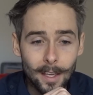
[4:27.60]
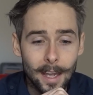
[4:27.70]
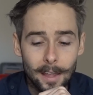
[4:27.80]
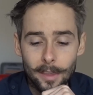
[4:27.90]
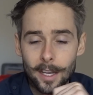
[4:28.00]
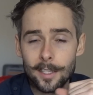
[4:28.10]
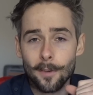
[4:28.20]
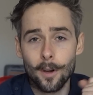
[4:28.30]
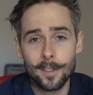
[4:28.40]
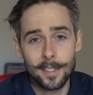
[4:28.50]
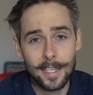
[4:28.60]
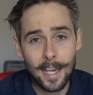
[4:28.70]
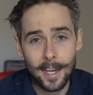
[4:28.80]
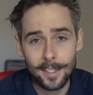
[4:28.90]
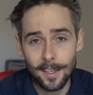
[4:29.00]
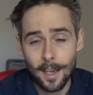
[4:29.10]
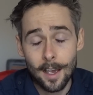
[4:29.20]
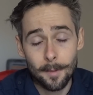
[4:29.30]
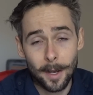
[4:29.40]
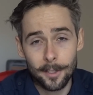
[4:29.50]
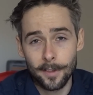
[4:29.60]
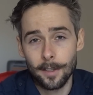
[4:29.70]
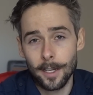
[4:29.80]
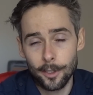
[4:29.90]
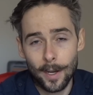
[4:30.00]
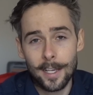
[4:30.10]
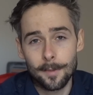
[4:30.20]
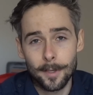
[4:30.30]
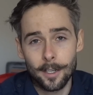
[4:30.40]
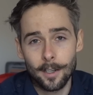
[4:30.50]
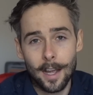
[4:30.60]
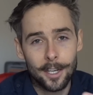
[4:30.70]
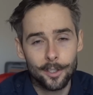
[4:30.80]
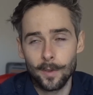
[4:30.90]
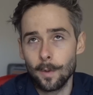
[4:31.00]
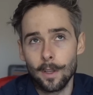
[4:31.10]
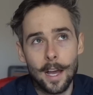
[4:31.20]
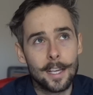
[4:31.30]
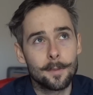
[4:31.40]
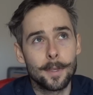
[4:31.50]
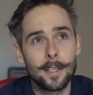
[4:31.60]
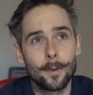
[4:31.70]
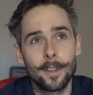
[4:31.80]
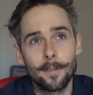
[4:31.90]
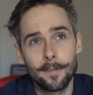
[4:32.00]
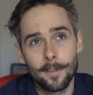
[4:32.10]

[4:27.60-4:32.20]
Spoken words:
And then as far as the TX, my transmitter actually will last me with